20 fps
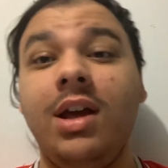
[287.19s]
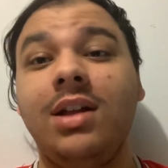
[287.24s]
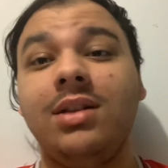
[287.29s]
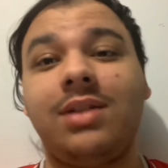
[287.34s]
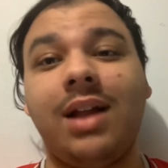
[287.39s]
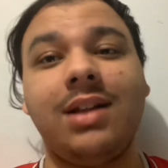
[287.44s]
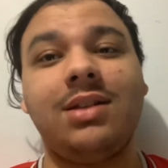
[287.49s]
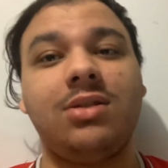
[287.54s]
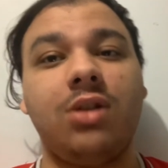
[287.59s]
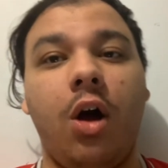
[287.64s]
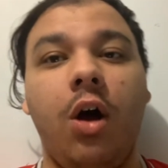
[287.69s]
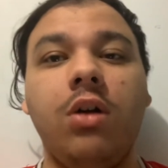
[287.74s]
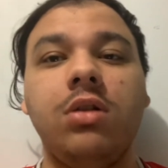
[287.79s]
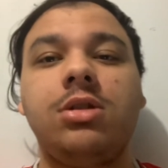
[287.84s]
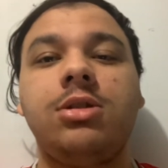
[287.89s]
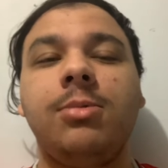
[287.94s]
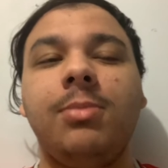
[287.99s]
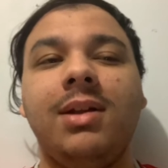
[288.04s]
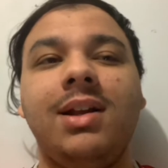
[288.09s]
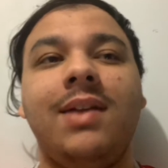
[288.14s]
that's the
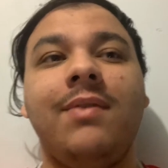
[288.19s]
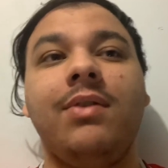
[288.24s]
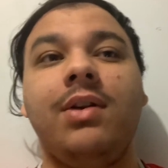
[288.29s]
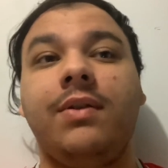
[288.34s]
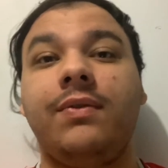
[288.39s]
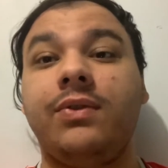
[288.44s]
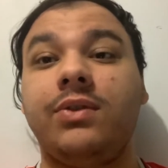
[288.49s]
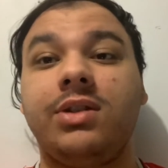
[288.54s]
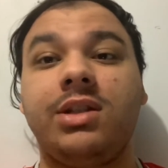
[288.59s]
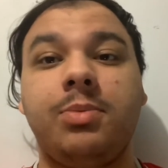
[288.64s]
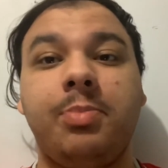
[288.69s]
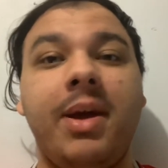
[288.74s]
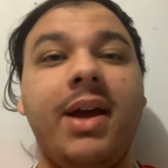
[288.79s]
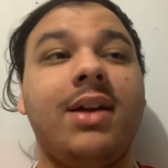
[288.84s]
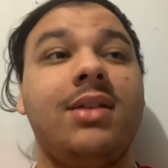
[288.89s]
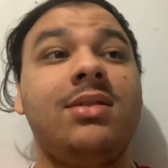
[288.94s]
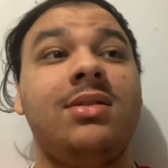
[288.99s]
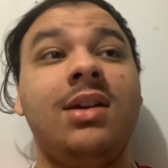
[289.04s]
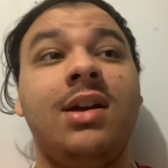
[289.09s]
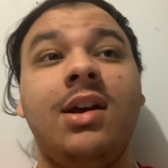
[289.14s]
ultimate level of
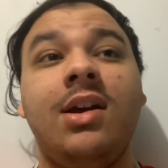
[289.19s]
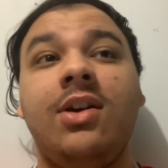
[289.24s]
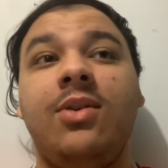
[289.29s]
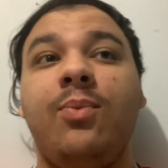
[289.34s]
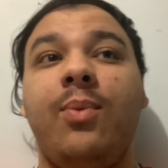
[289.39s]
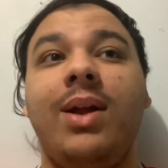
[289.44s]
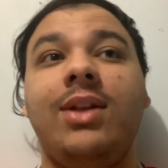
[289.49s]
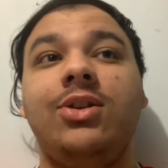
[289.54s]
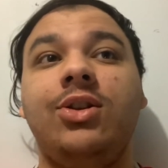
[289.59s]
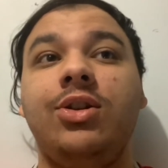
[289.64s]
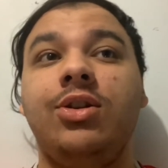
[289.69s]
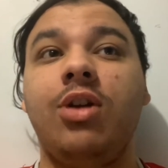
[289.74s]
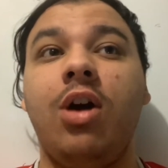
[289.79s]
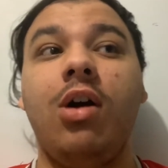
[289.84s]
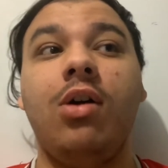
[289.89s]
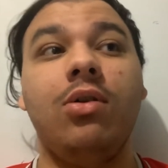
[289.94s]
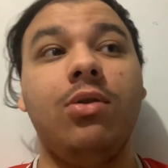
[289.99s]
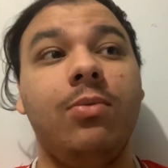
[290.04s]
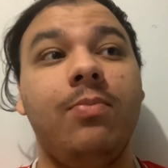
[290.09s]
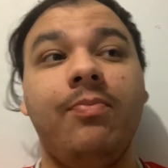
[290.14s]
respect when you
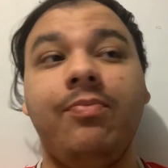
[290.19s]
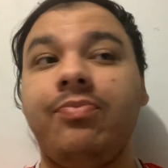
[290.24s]
know